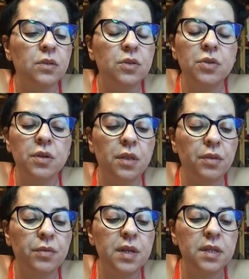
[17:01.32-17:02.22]
two to
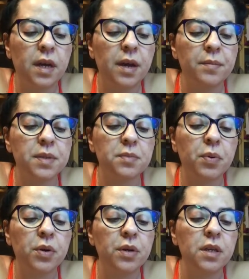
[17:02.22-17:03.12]
three times
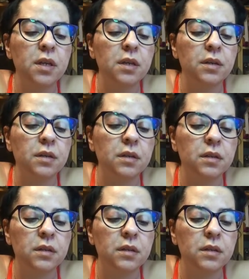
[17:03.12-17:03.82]
per year